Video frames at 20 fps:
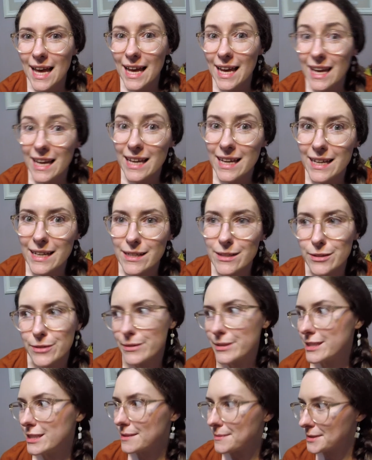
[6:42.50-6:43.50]
and you
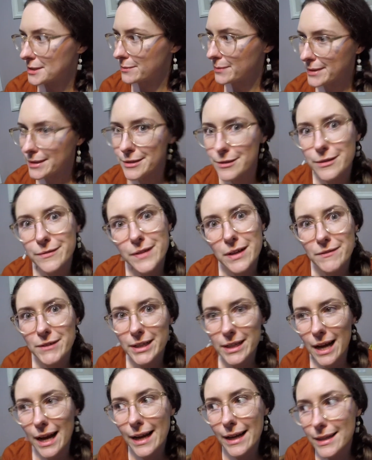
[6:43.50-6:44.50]
can see which one is your favorite
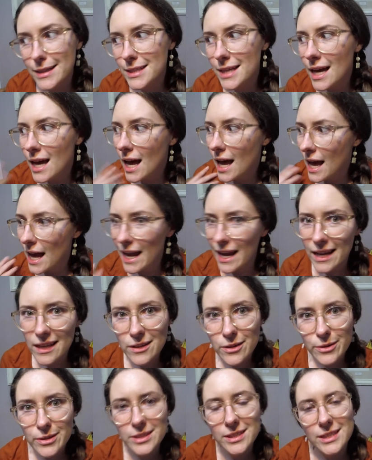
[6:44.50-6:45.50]
kind, and
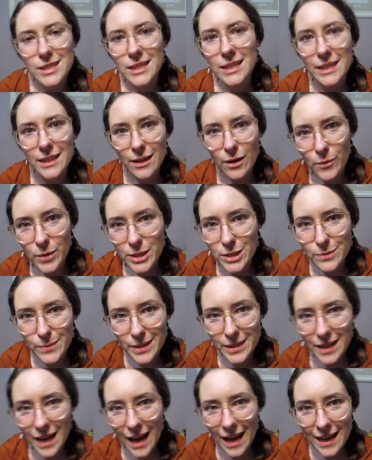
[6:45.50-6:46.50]
you can see which
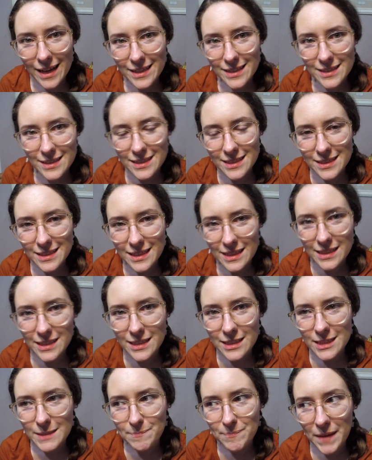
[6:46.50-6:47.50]
one has
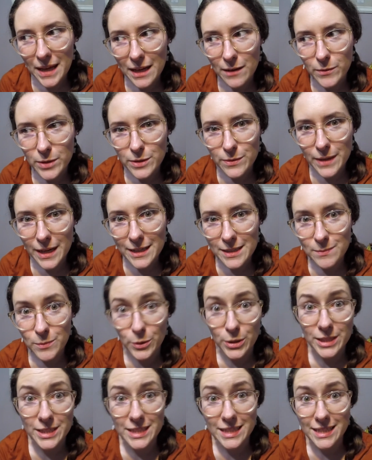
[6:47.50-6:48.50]
seeds and which one has
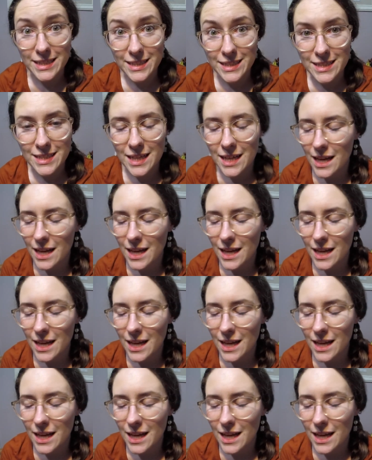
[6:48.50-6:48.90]
more seeds.